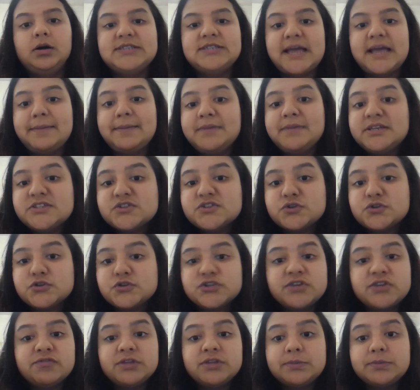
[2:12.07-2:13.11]
Timing is
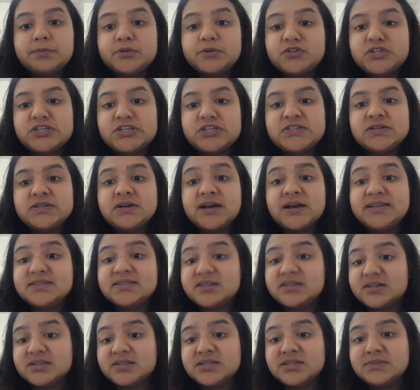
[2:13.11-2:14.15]
crucial for the purchaser
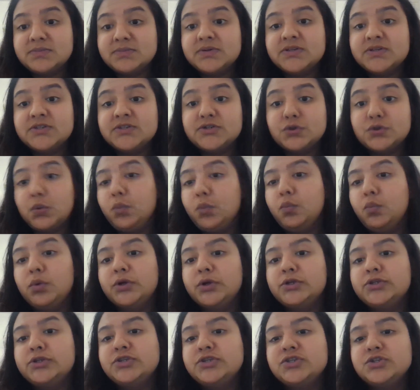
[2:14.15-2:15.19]
as customers don't
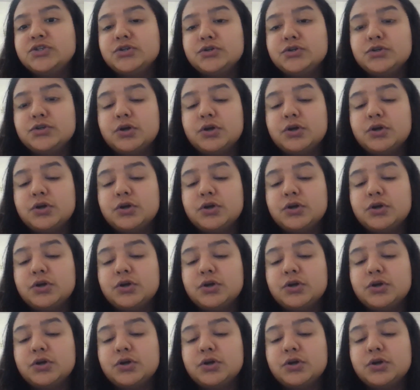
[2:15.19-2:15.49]
want